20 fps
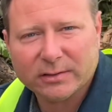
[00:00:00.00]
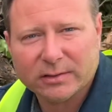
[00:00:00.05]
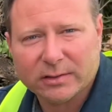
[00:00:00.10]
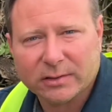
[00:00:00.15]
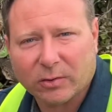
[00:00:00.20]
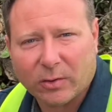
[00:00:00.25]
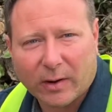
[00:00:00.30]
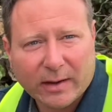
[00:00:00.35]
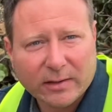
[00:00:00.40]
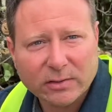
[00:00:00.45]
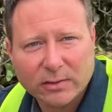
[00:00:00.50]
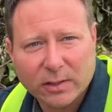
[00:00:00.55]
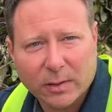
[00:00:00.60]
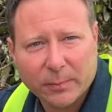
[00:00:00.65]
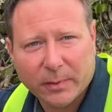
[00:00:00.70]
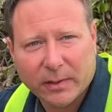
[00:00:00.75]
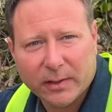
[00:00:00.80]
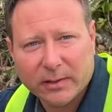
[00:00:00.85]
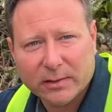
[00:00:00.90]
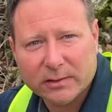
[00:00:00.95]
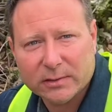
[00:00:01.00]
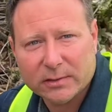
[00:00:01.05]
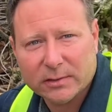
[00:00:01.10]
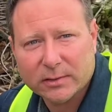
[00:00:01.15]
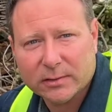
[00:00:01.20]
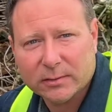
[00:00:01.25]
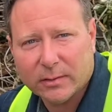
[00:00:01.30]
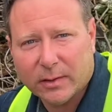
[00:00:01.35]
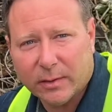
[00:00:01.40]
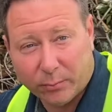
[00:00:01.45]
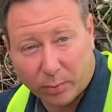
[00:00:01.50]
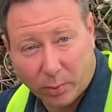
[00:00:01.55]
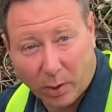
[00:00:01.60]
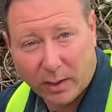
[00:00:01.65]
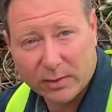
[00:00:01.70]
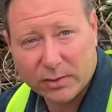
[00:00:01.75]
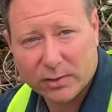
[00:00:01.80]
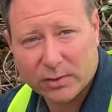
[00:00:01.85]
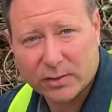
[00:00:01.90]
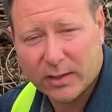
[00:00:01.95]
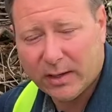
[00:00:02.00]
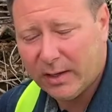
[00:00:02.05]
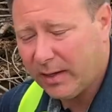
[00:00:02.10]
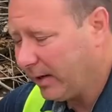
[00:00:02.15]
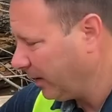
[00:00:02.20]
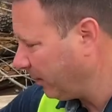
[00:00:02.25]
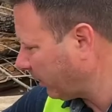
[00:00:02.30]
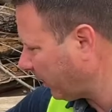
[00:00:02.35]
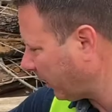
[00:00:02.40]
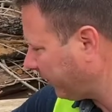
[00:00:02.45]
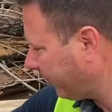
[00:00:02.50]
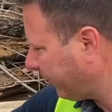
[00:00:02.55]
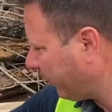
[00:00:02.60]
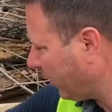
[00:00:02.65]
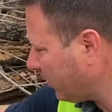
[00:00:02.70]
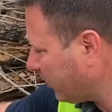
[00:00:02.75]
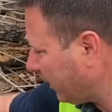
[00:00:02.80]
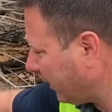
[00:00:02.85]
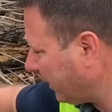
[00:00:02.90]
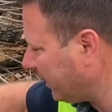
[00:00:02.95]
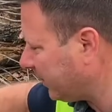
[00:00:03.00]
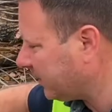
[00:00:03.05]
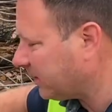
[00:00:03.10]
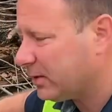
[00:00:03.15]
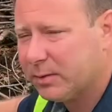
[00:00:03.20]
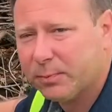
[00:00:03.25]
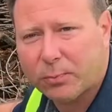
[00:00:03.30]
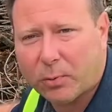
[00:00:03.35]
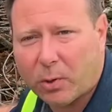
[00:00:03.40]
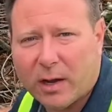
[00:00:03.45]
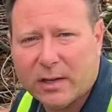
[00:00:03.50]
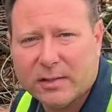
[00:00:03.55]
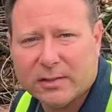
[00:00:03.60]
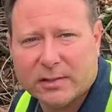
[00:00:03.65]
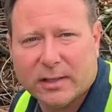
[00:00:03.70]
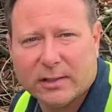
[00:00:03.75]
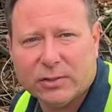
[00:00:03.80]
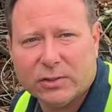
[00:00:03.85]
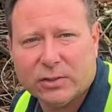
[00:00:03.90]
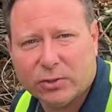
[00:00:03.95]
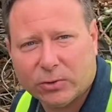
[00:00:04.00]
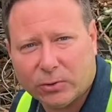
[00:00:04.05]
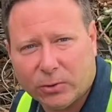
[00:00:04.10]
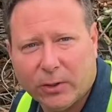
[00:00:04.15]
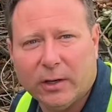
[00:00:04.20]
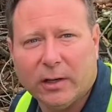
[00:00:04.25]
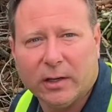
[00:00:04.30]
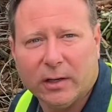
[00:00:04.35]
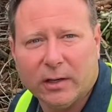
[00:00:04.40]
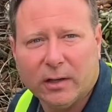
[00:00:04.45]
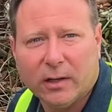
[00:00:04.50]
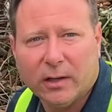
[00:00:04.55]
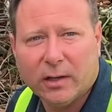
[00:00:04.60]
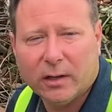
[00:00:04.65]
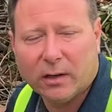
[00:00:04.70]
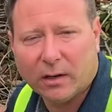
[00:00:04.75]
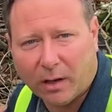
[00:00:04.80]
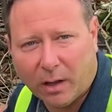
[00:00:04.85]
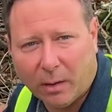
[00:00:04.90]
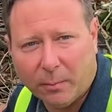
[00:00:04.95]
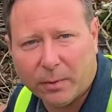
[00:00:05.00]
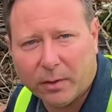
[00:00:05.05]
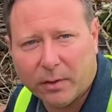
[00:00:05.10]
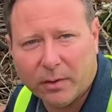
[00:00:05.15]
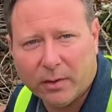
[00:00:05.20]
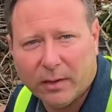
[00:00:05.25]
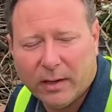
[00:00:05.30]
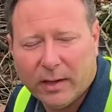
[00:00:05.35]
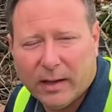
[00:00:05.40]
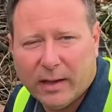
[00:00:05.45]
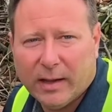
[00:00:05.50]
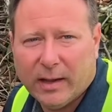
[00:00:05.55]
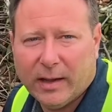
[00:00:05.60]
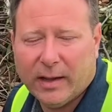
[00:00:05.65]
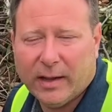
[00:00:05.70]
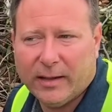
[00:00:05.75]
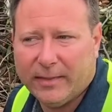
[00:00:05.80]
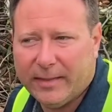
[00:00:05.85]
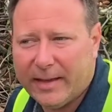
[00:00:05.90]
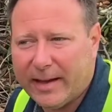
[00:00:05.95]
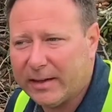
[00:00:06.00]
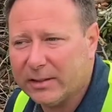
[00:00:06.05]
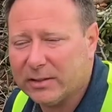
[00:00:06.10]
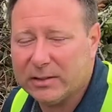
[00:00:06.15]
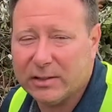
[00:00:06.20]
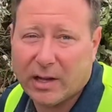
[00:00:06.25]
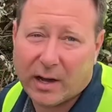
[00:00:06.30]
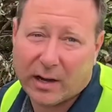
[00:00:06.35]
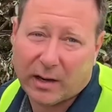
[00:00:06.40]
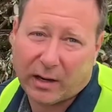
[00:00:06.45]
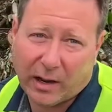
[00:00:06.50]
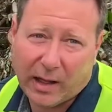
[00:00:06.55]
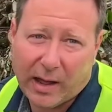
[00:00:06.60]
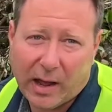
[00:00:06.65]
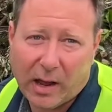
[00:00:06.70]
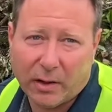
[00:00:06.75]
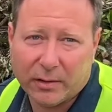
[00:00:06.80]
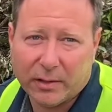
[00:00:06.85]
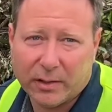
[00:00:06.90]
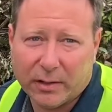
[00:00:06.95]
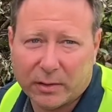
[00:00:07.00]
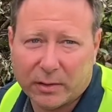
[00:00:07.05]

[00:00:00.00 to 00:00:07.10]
and grass clippings and brush. But unfortunately, this is process treated lumber, and that is not allowed in the